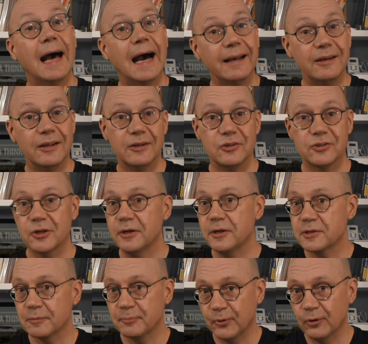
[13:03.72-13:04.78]
And you can show
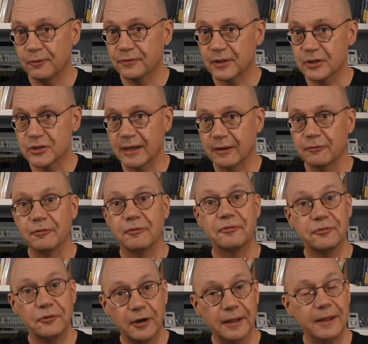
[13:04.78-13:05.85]
your support for the channel for
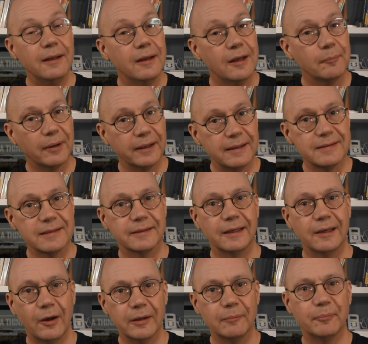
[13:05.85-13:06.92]
free by hitting the
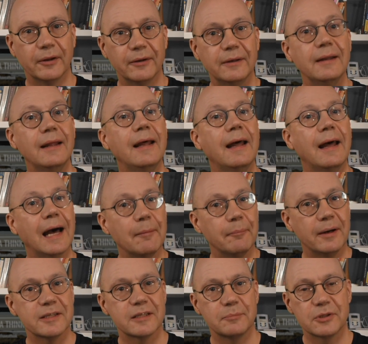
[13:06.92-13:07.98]
like button and
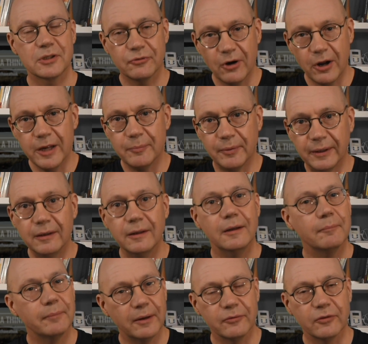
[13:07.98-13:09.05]
by subscribing,
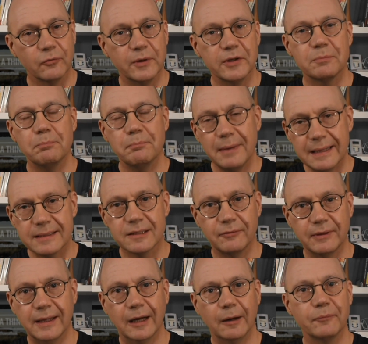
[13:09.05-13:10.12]
both of which
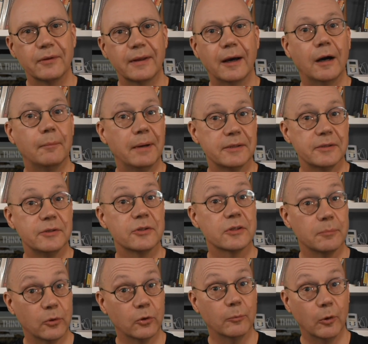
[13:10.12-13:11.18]
massively help to get our message
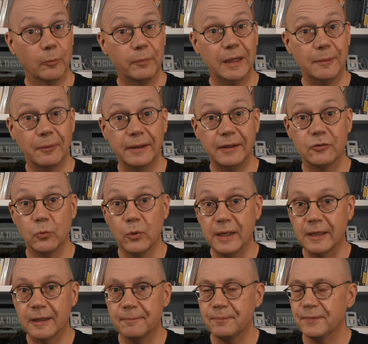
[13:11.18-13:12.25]
to more and more people each
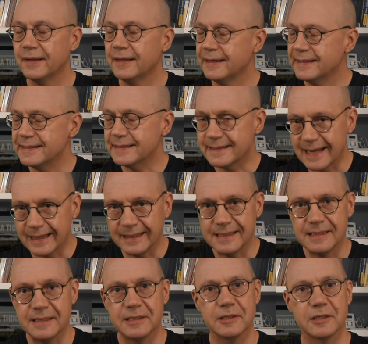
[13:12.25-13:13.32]
week. It's dead
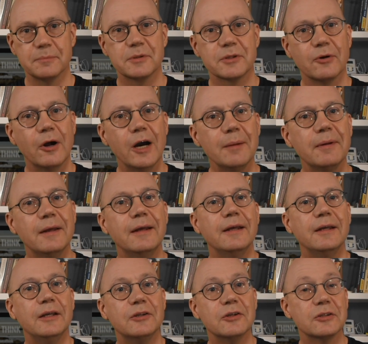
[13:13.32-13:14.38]
easy to subscribe.
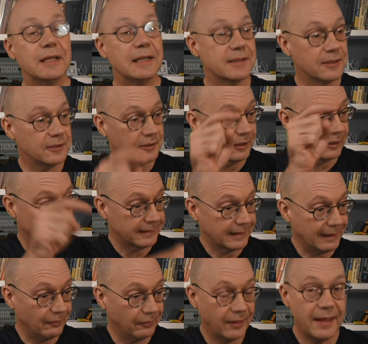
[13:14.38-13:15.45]
You just need to click
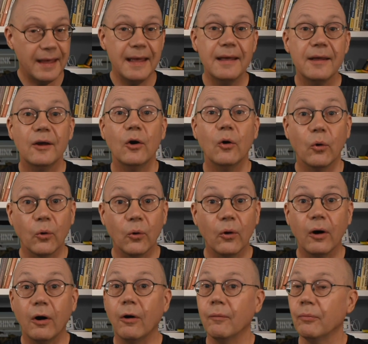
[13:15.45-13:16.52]
down there
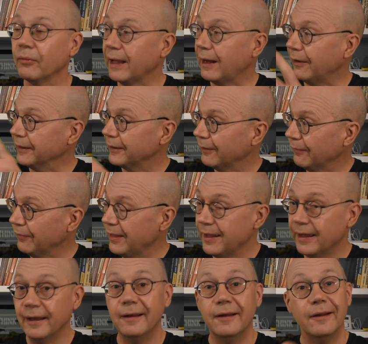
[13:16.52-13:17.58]
or on that icon
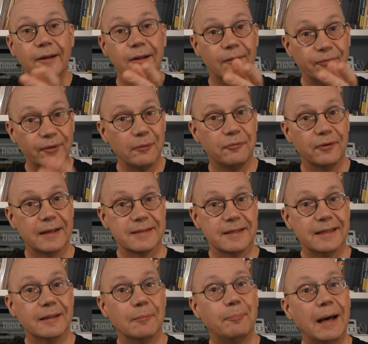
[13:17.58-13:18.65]
there. And don't forget to
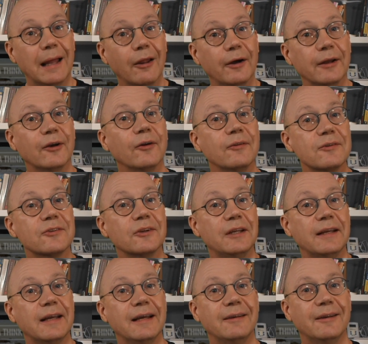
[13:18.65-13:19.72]
hit the bell icon so
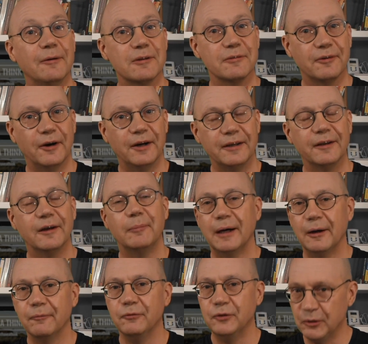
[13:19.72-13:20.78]
you get notified
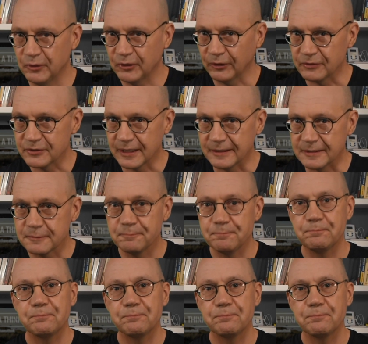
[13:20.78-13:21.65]
about new content.